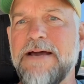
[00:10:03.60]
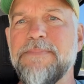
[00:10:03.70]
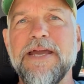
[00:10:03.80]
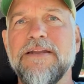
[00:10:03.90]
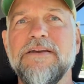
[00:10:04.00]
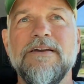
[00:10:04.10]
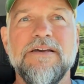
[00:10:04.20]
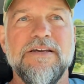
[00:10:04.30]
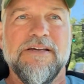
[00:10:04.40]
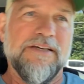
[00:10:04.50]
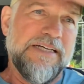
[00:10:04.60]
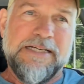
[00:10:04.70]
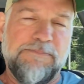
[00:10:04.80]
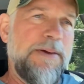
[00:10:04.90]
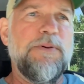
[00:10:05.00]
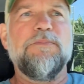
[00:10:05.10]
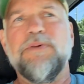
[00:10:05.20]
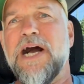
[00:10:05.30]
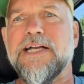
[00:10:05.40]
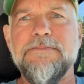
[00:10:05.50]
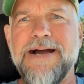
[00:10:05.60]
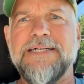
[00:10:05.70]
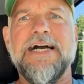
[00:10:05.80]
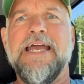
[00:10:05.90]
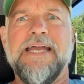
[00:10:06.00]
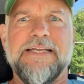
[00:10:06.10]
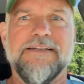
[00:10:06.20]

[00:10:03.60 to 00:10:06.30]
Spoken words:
man. People are blocking my lane.